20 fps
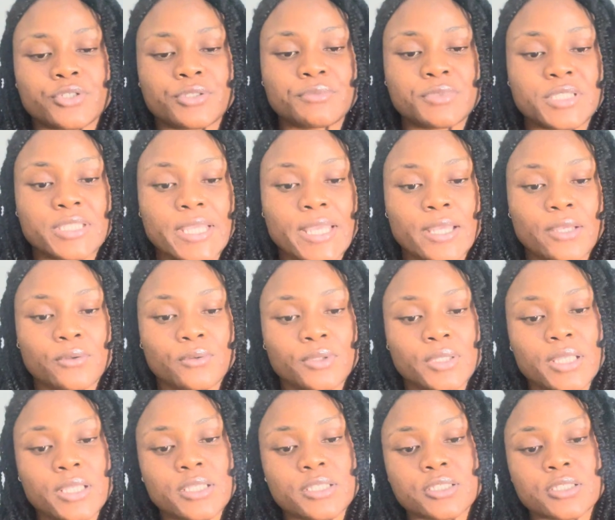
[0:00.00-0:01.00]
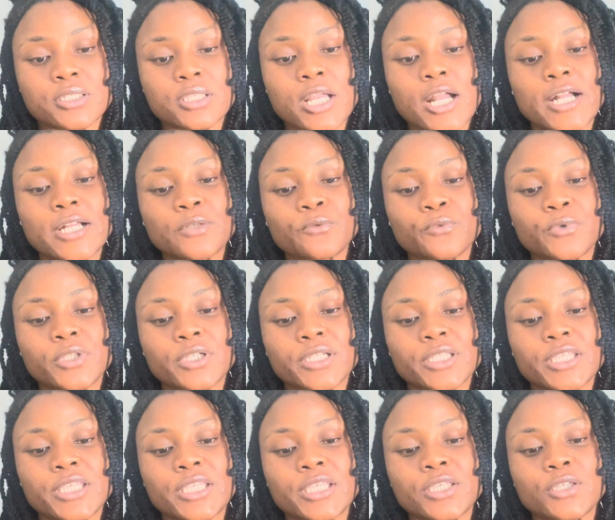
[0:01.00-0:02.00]
down. Start with a
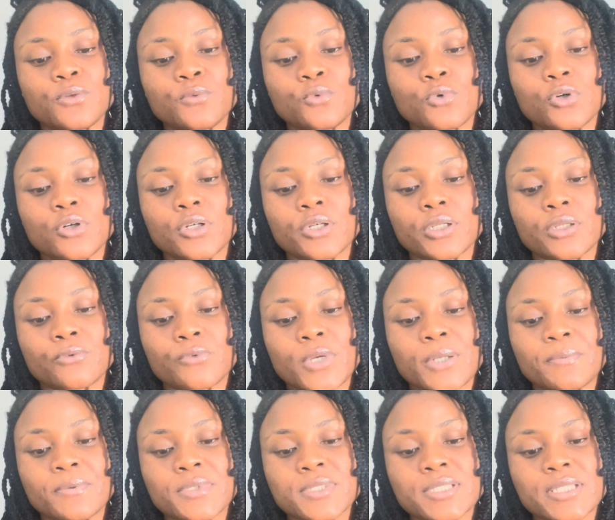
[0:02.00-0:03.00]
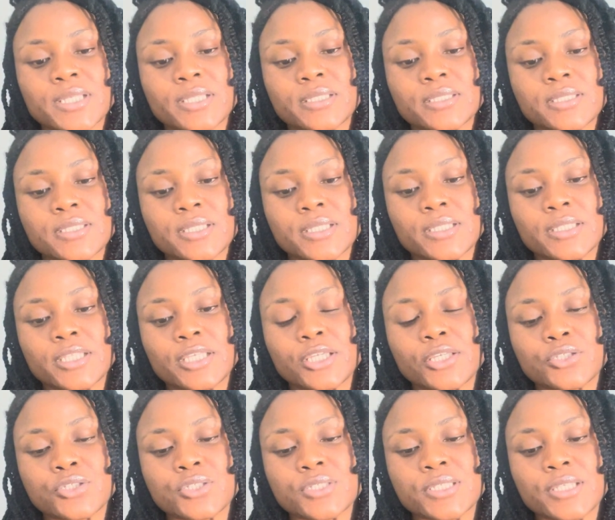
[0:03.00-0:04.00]
key word representing
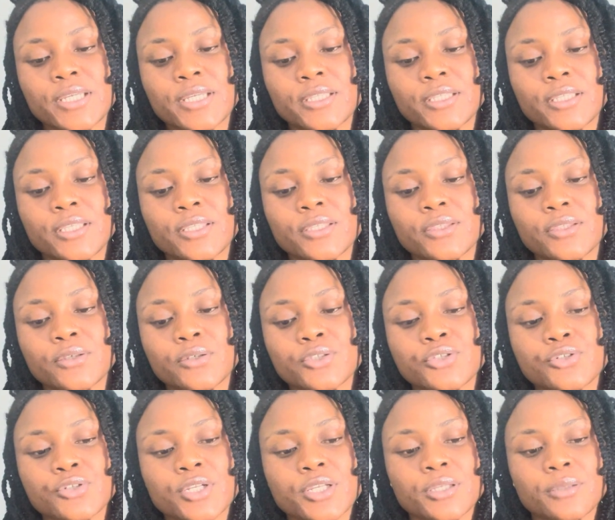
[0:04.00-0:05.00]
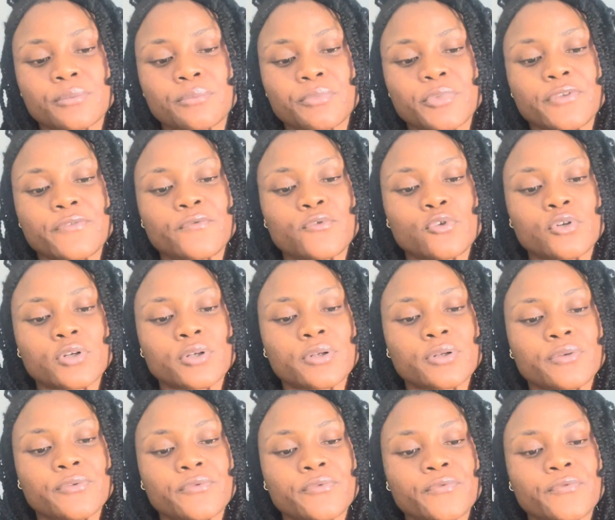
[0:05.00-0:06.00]
each scene in the dream
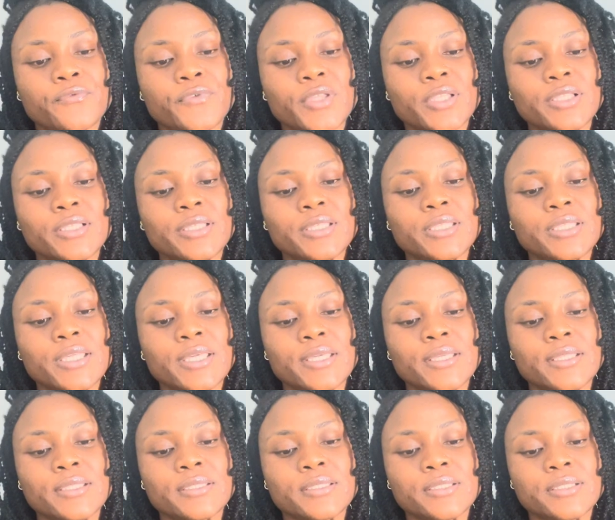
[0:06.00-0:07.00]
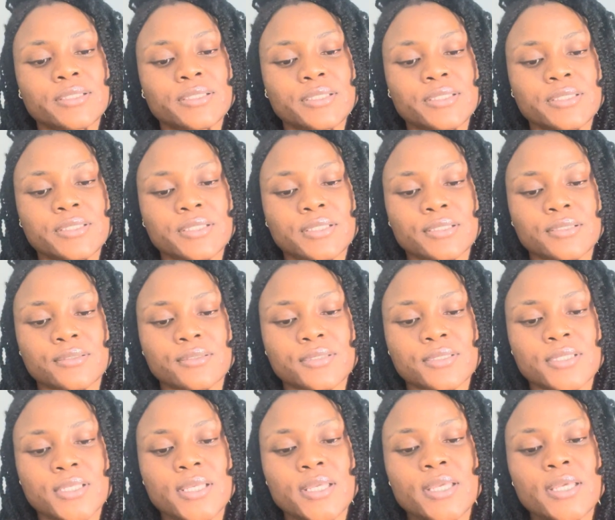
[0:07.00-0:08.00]
before filling in the details.
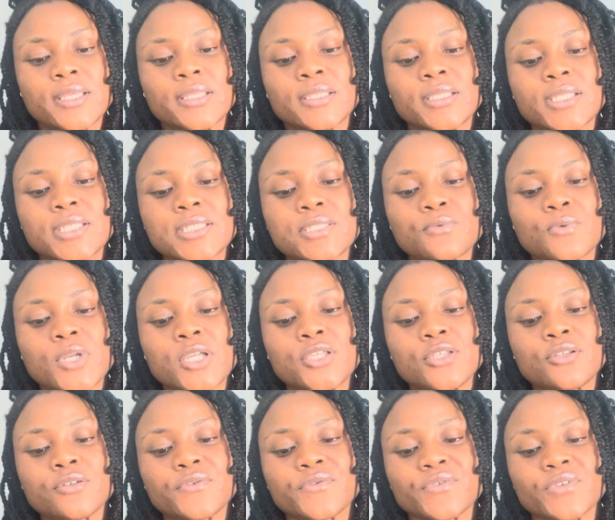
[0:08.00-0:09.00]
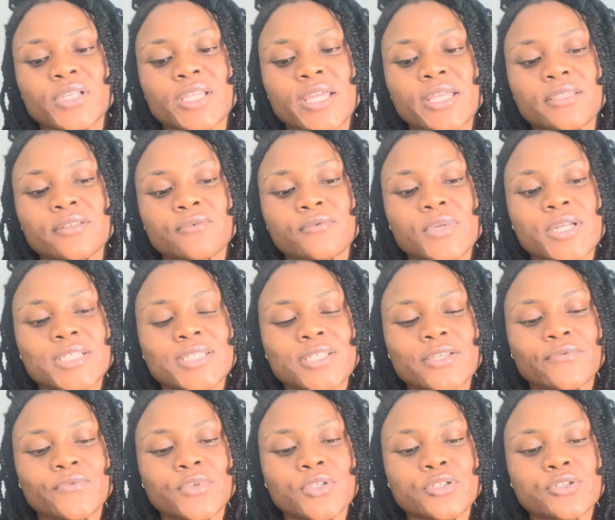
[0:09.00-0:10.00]
This way, you don't forget the rest
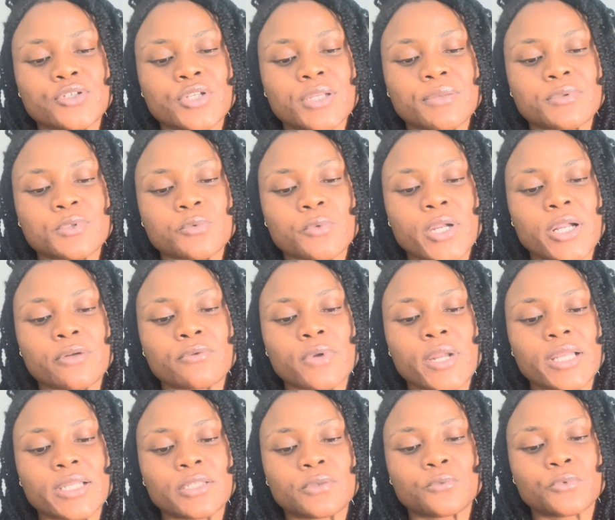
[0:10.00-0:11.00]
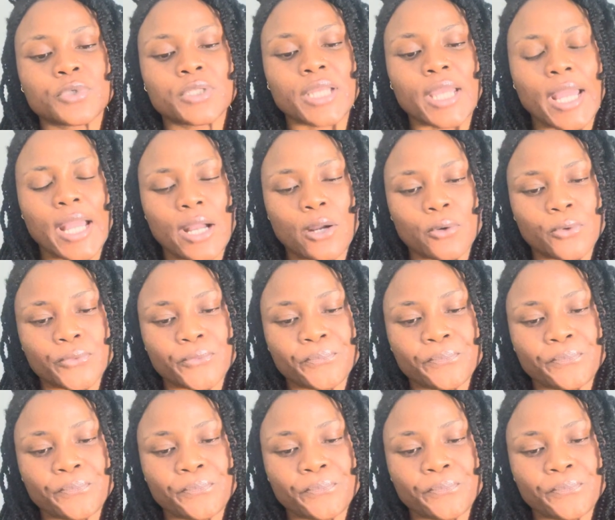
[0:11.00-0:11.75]
of your dreams while writing one out.